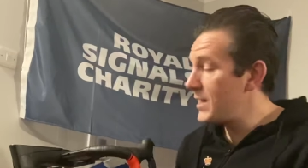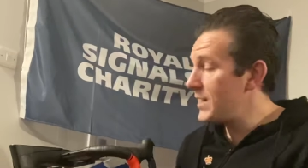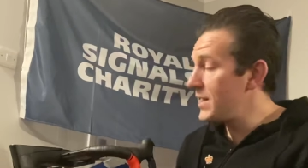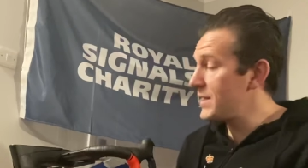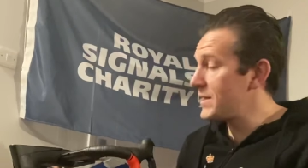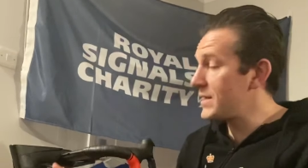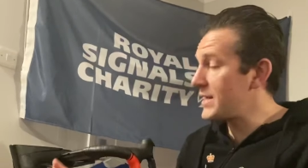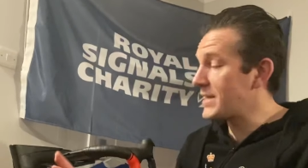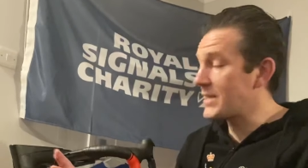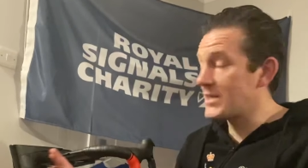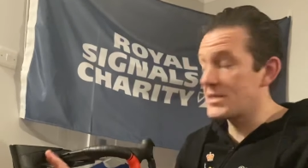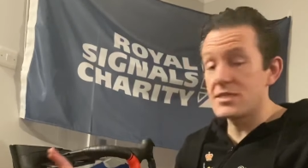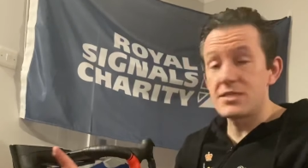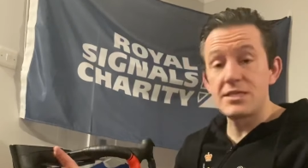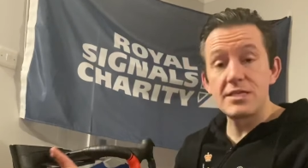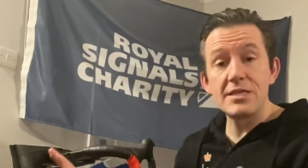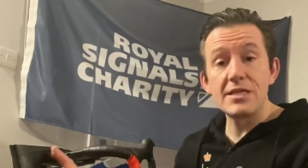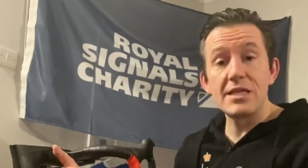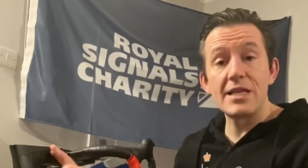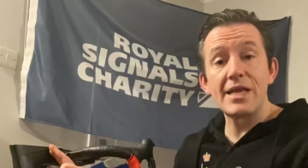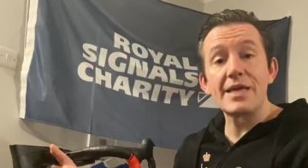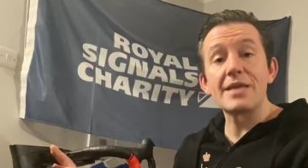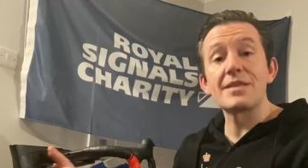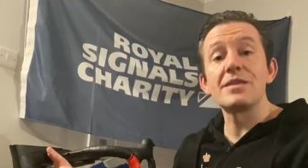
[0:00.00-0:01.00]
then consider the
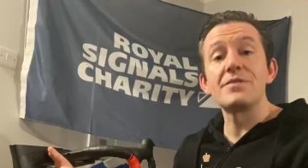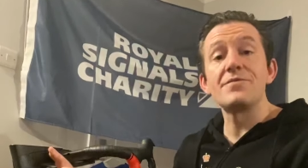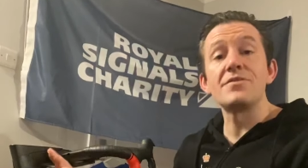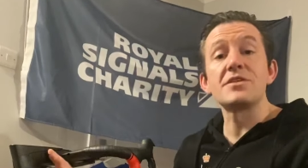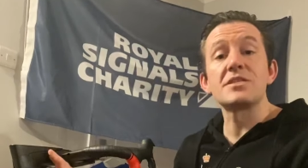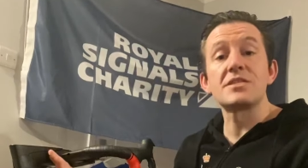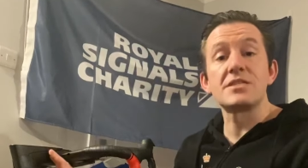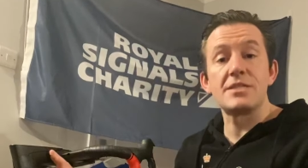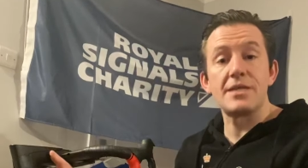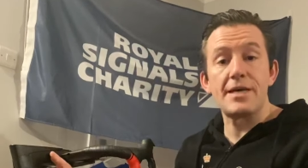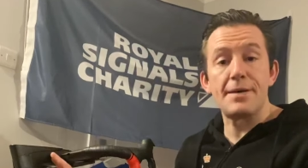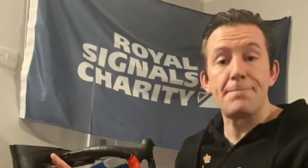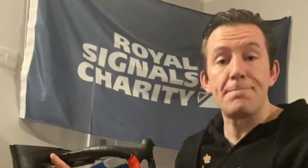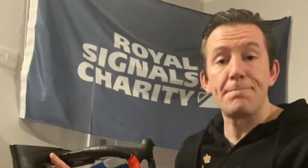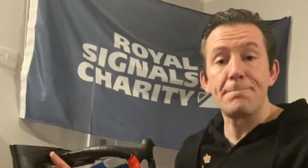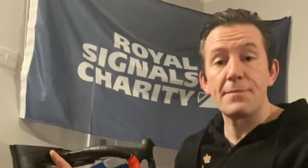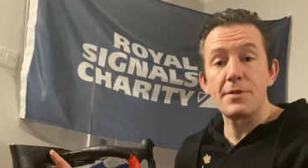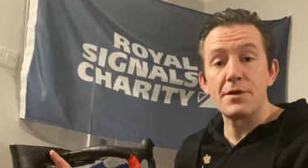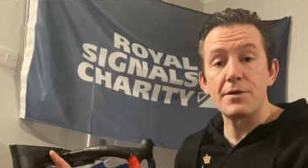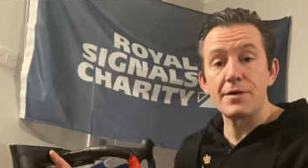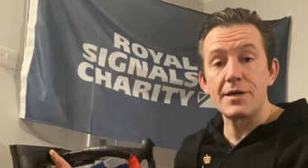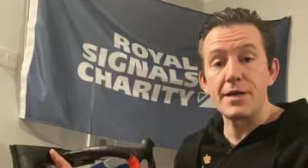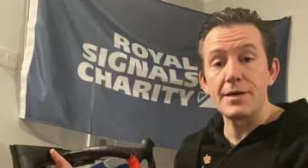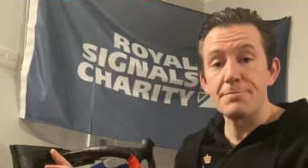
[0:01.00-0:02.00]
length of your stem,
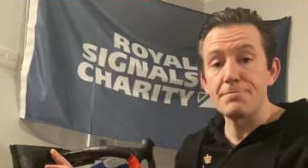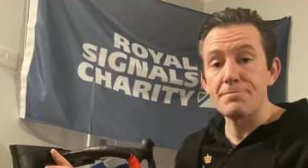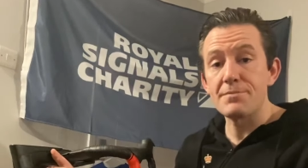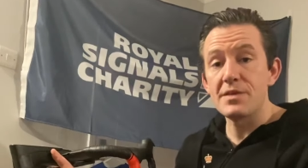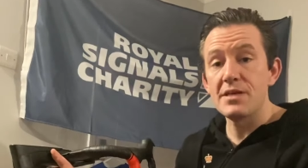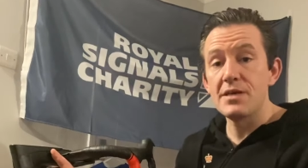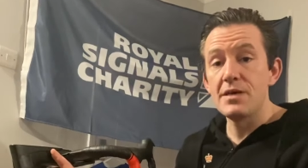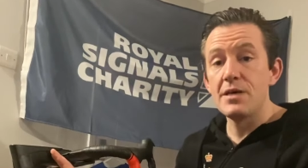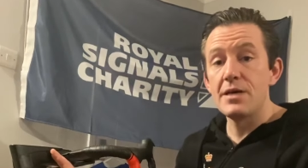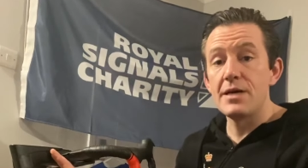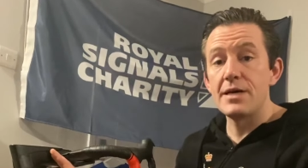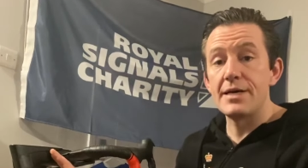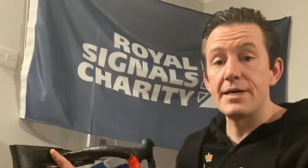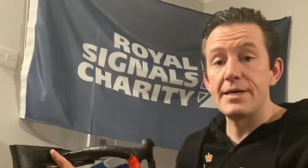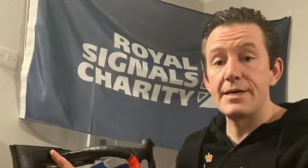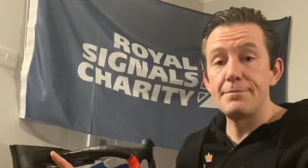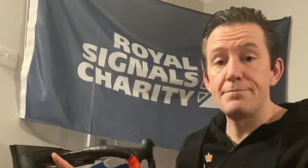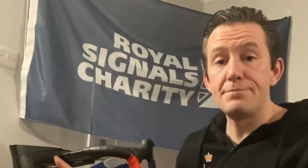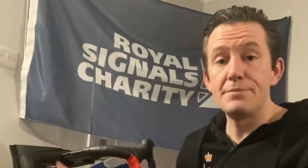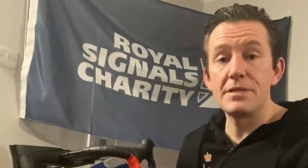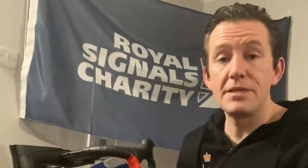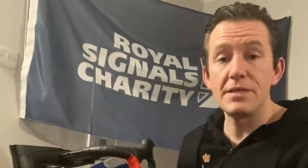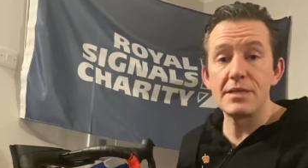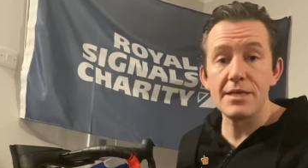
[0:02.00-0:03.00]
okay?
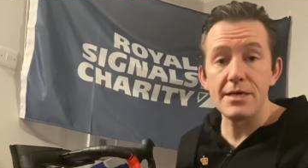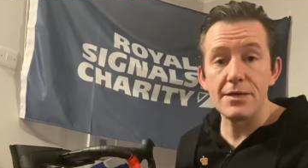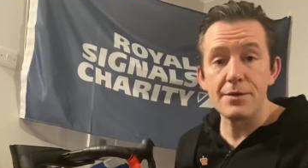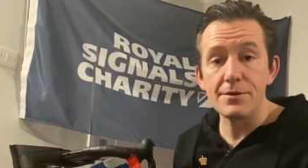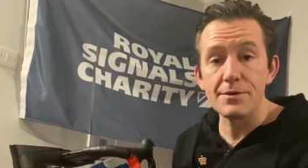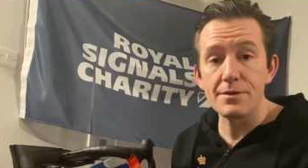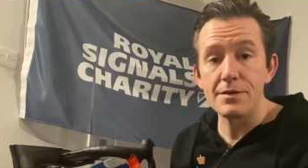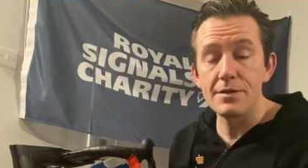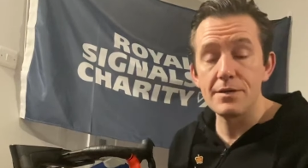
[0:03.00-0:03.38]
Now,